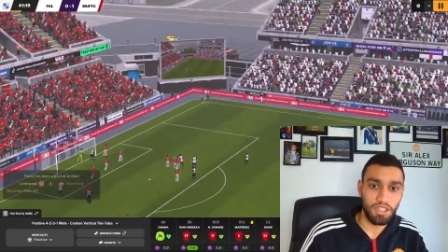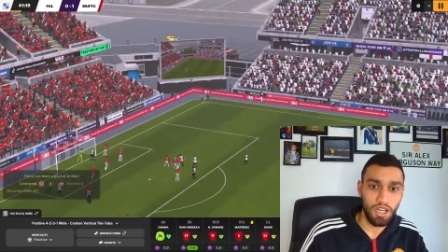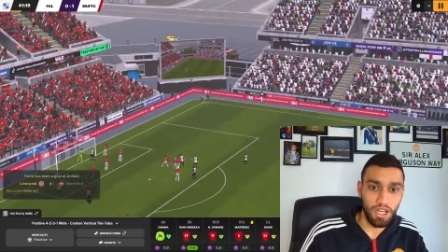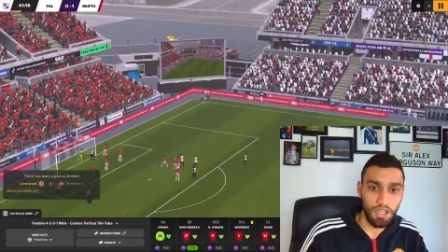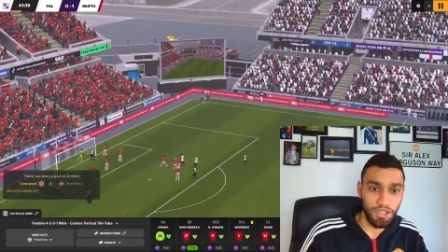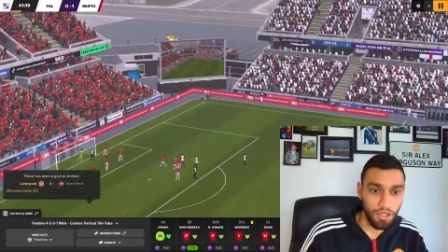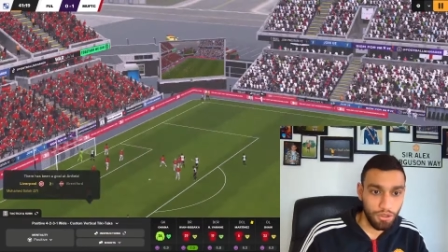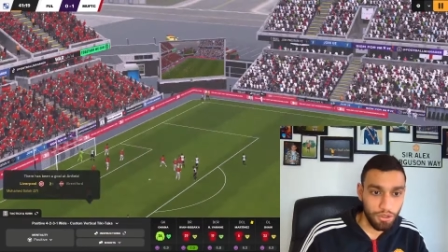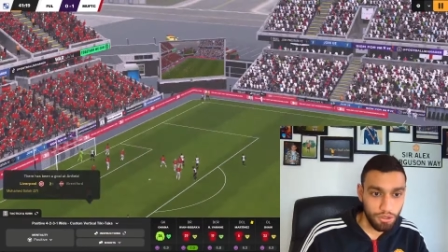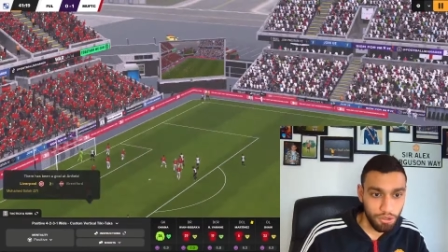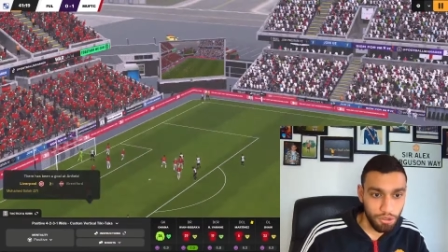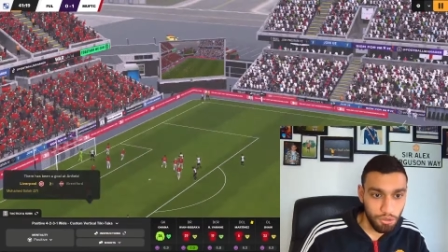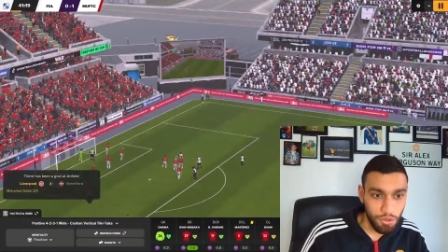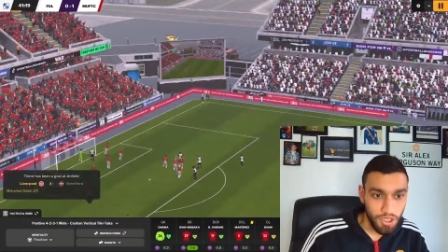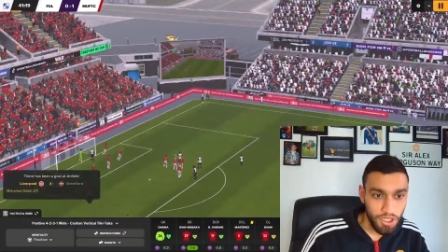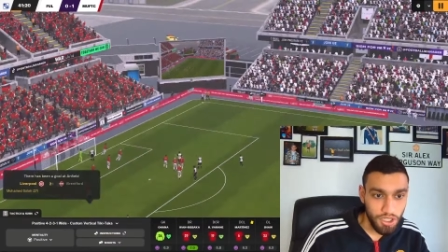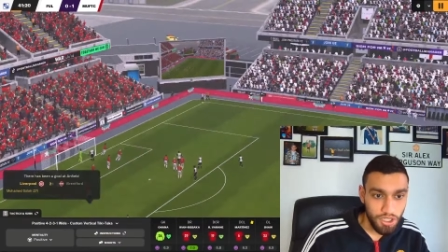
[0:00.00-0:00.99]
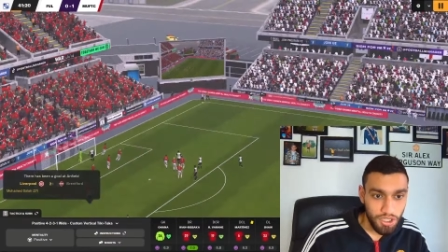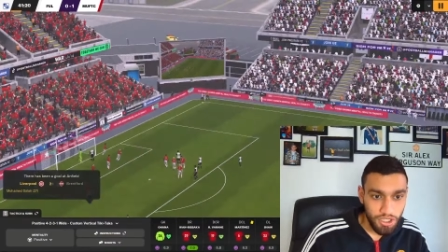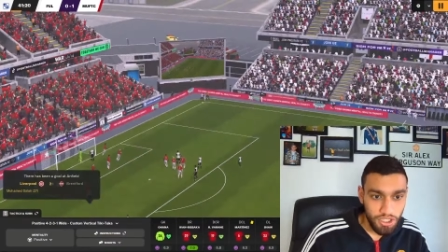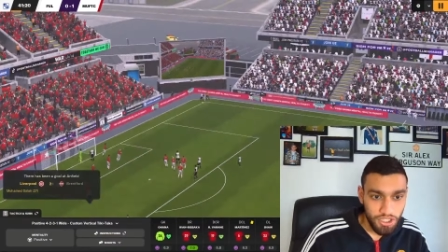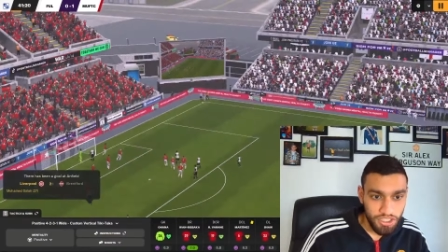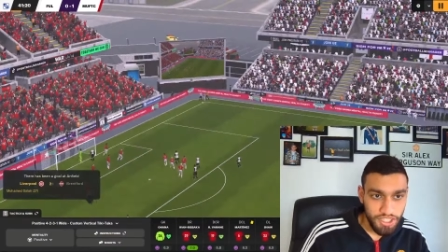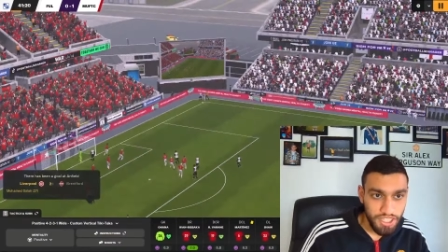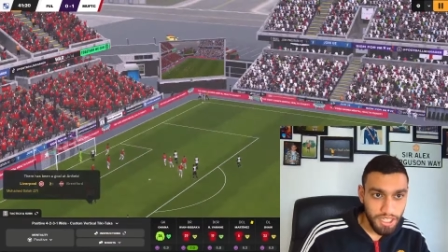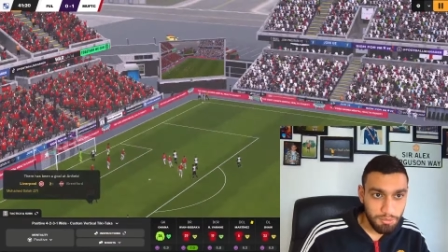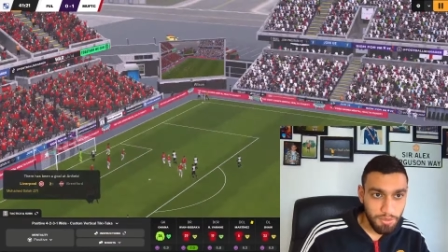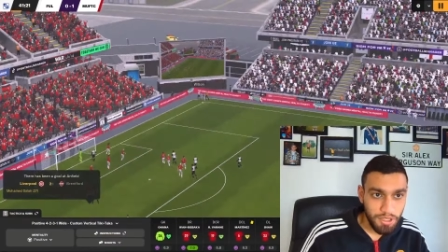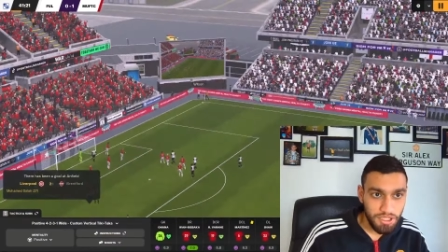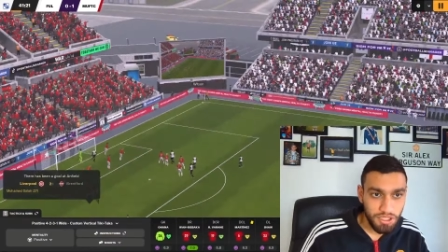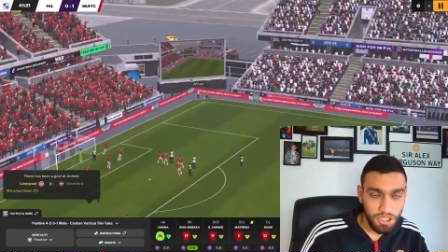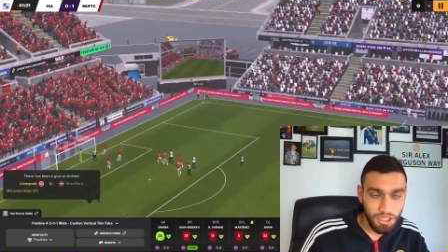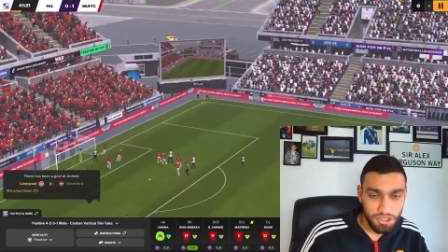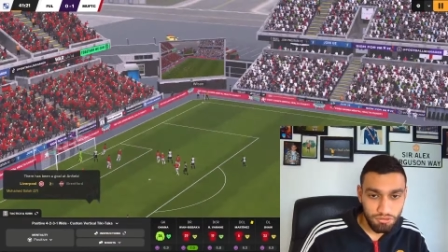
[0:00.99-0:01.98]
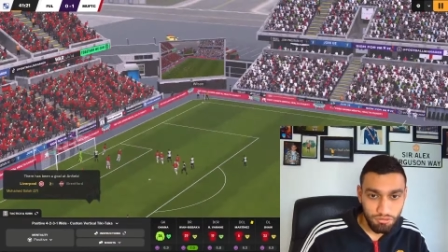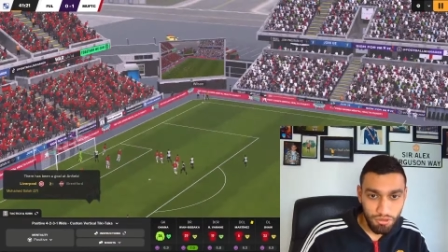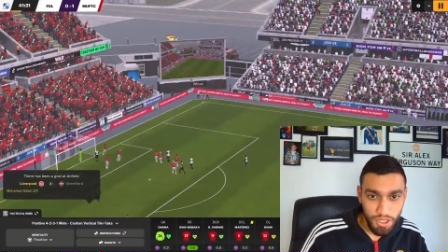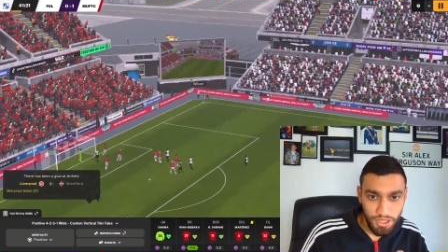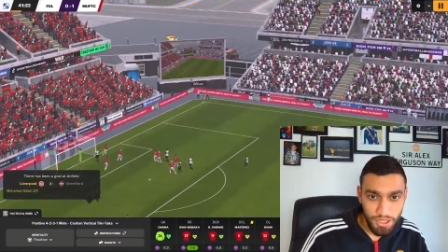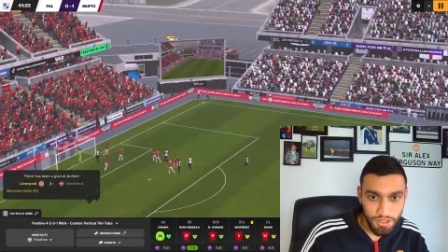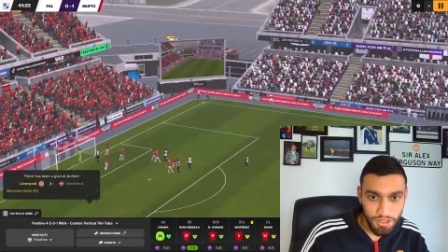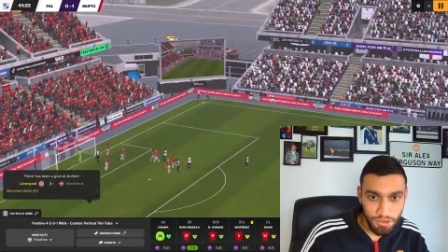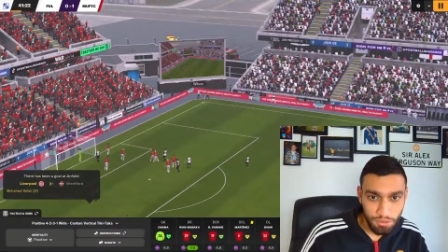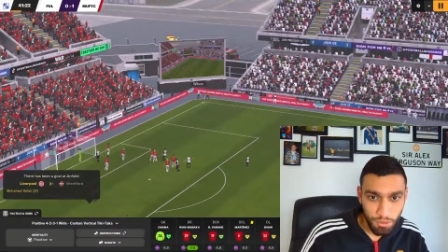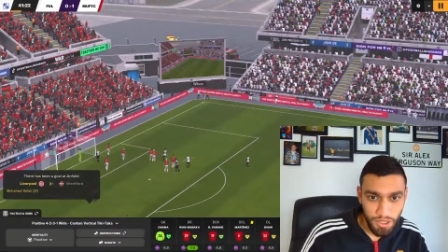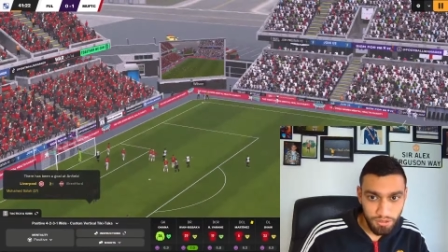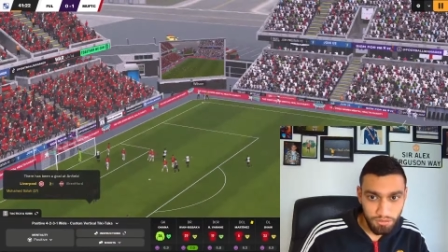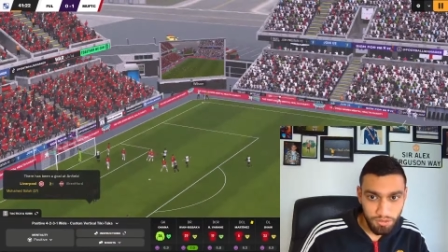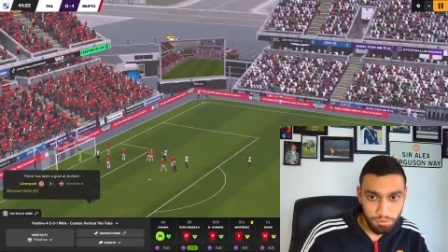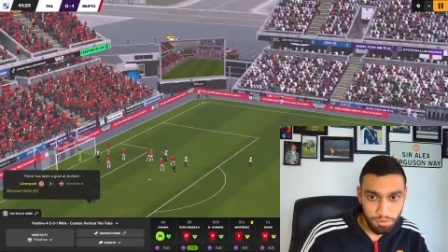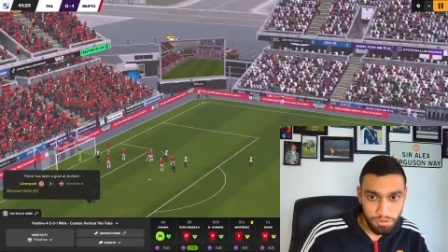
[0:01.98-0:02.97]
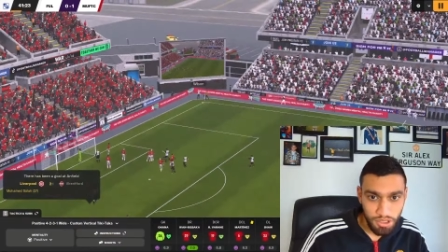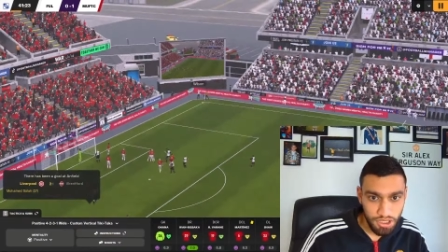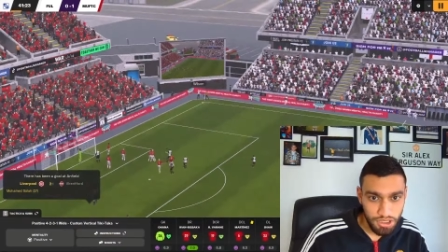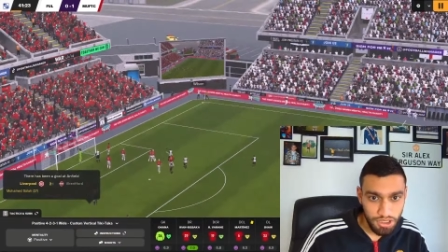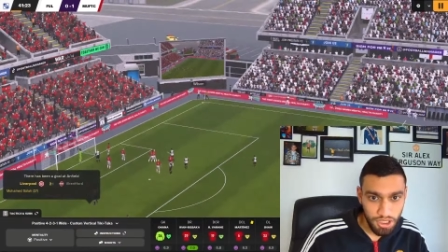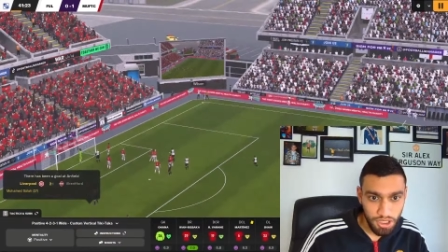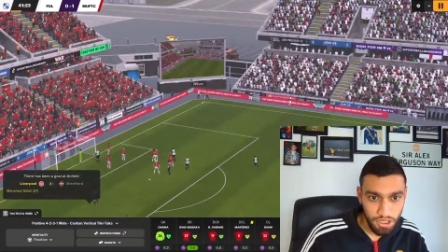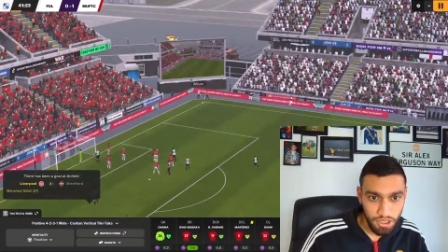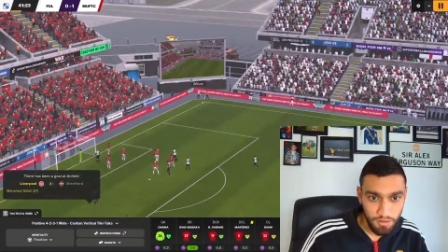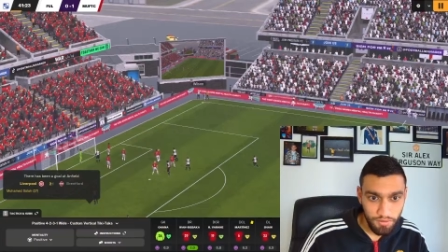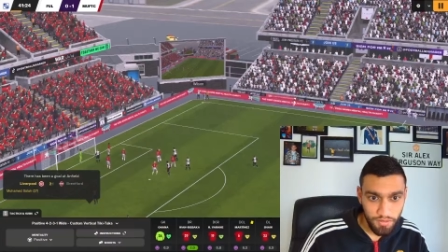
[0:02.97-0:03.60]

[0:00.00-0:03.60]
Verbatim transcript: Another corner. Can Man United ride this wave of pressure?